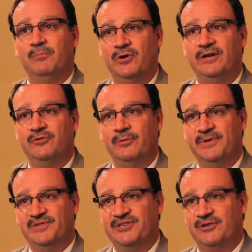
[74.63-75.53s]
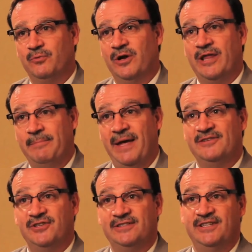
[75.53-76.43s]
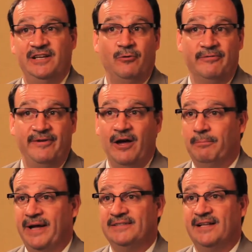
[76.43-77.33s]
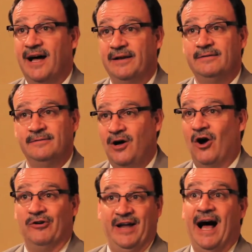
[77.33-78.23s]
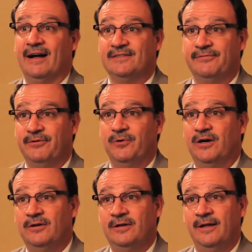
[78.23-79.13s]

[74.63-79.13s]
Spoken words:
put into a position where they may succeed or fail based on hard knocks, if you will.